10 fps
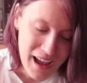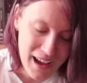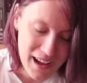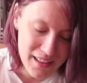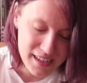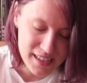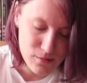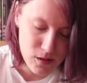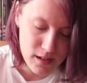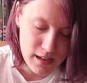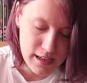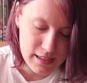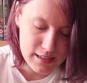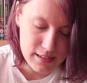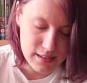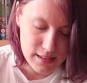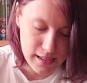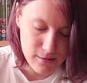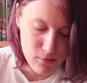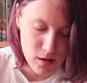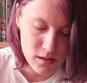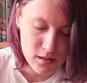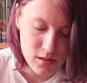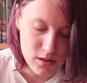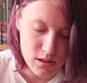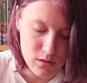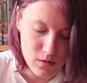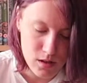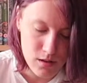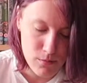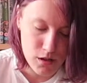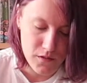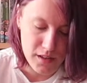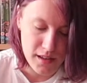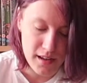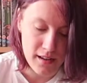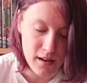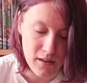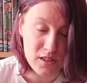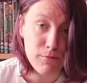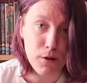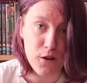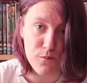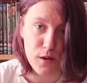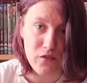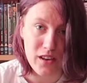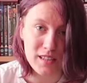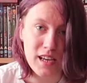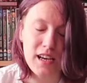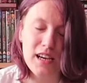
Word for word: uh, the next one is the second one to a movie that I've seen both movies.